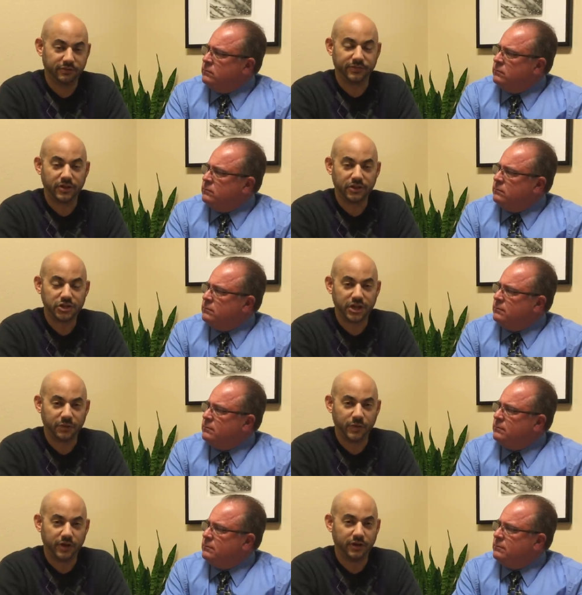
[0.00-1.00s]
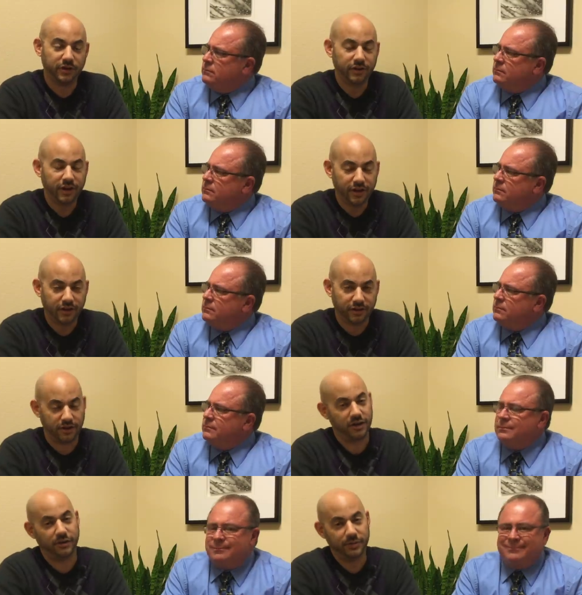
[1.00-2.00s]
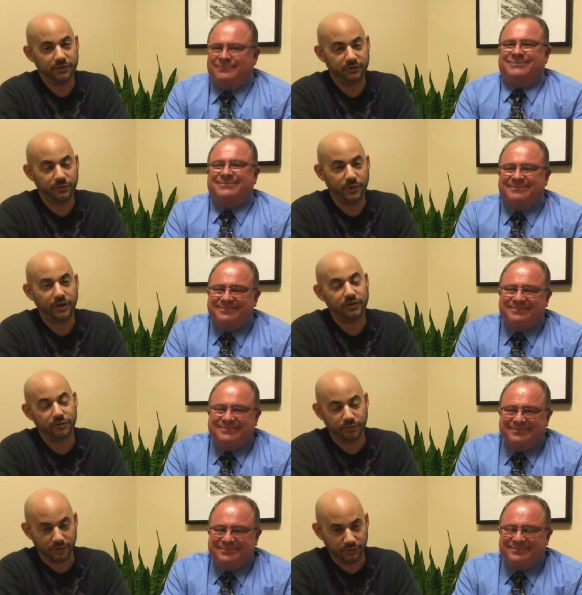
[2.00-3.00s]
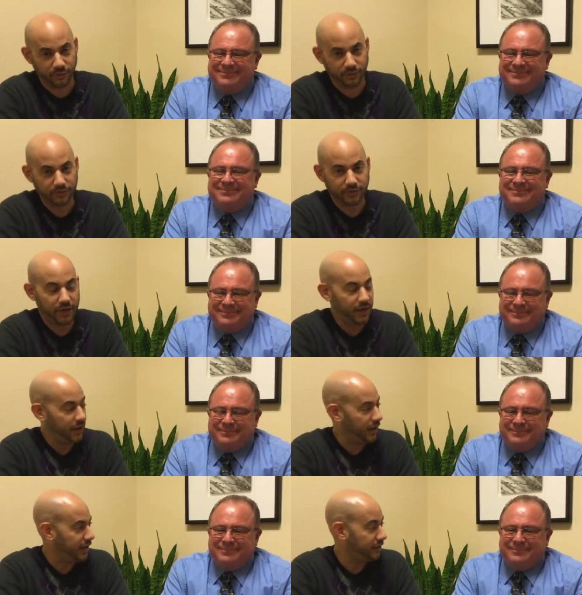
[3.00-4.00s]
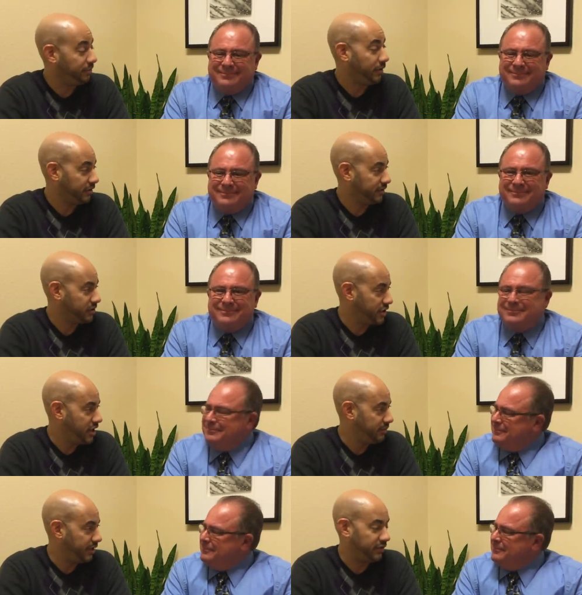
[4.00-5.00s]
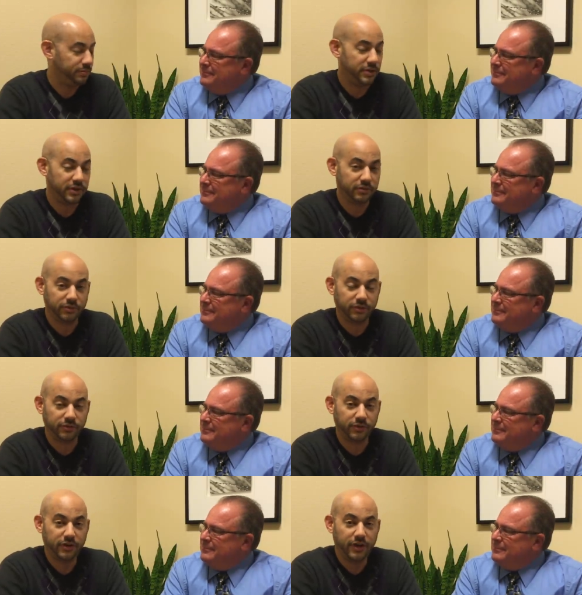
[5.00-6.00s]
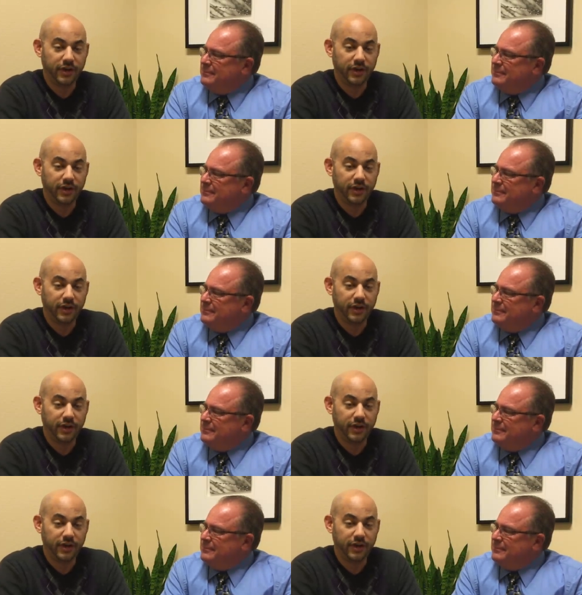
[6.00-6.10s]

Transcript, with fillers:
Speaker 1: divulge that we are not economists, we are realtors. And part of our job as being a realtor